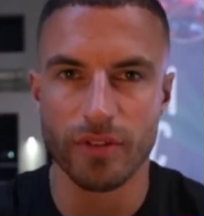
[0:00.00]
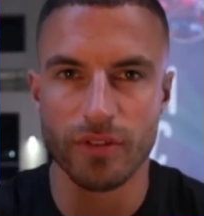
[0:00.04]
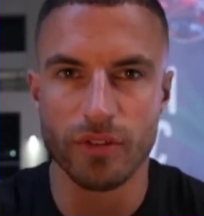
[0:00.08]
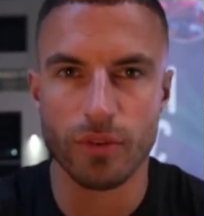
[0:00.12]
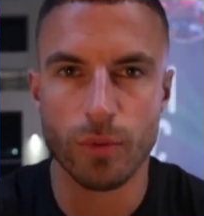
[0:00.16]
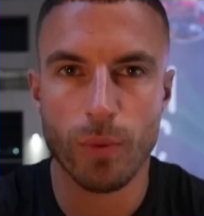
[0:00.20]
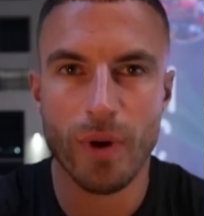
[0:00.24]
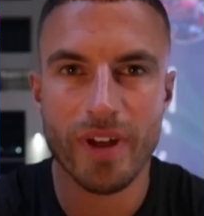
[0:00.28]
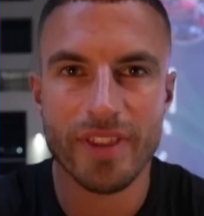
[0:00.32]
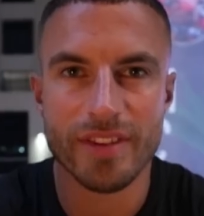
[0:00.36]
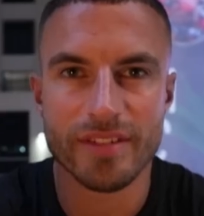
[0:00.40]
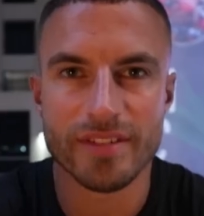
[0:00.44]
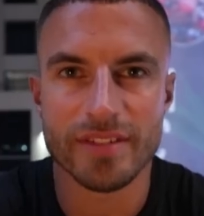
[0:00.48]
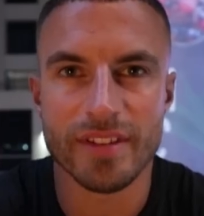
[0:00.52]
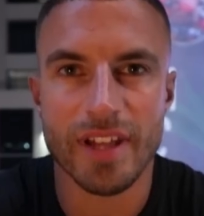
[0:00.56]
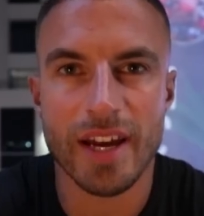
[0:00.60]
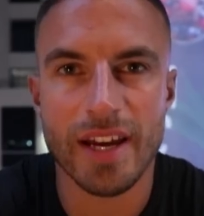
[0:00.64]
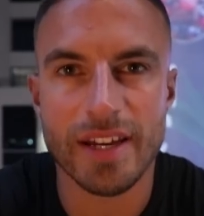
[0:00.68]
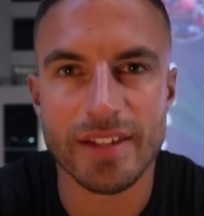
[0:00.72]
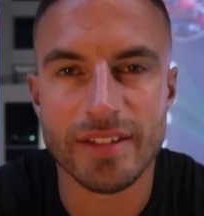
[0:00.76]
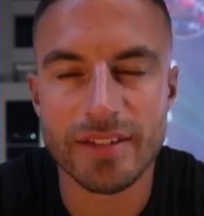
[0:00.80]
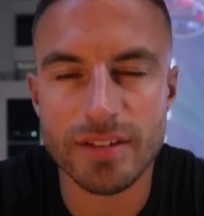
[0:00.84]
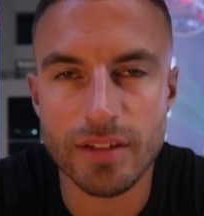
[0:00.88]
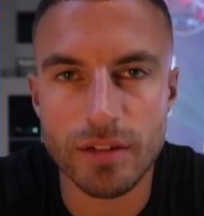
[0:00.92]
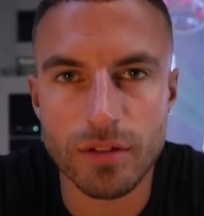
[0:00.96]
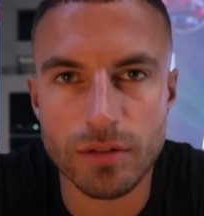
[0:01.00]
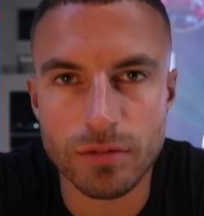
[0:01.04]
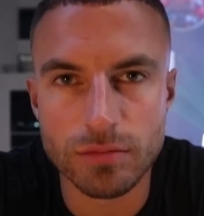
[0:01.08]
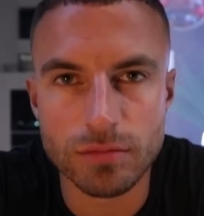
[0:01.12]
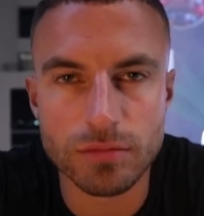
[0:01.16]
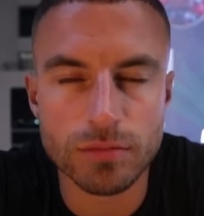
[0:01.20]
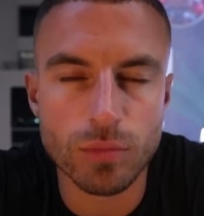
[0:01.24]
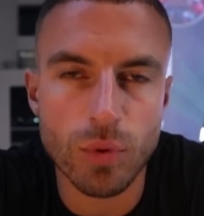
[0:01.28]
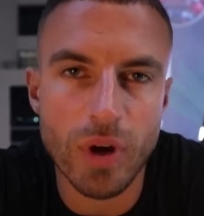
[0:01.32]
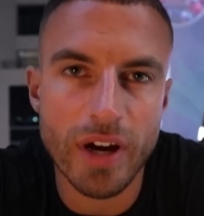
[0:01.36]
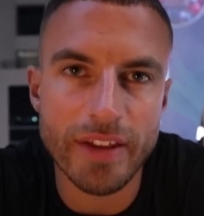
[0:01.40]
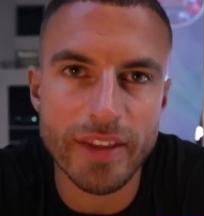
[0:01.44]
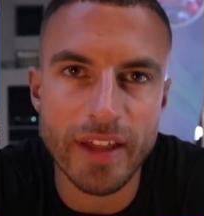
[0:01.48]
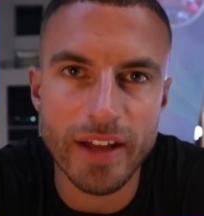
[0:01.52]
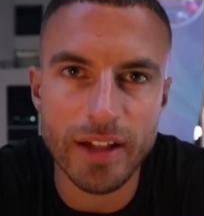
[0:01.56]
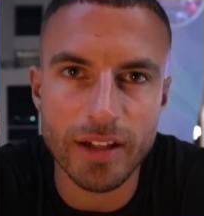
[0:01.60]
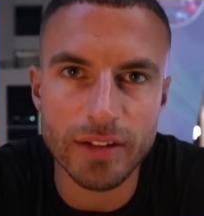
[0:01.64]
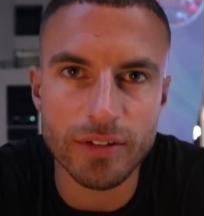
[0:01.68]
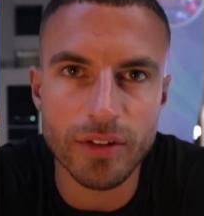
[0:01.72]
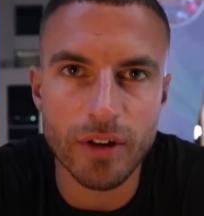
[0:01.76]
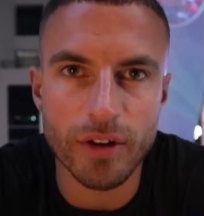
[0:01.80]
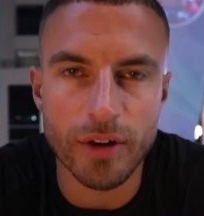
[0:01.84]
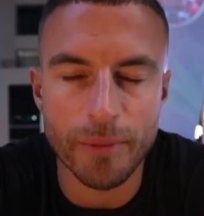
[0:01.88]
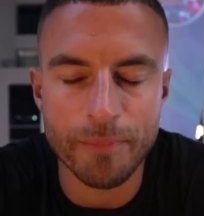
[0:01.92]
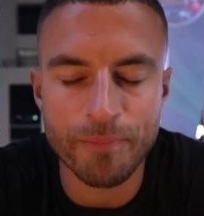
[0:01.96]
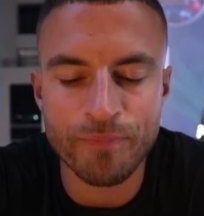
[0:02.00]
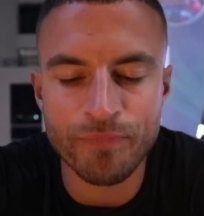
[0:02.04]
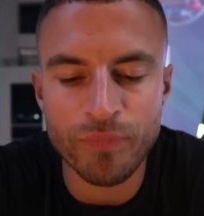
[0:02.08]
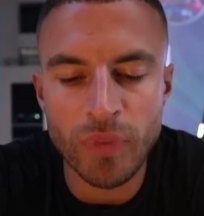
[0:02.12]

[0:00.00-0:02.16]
The weather's nice, so why the hell not?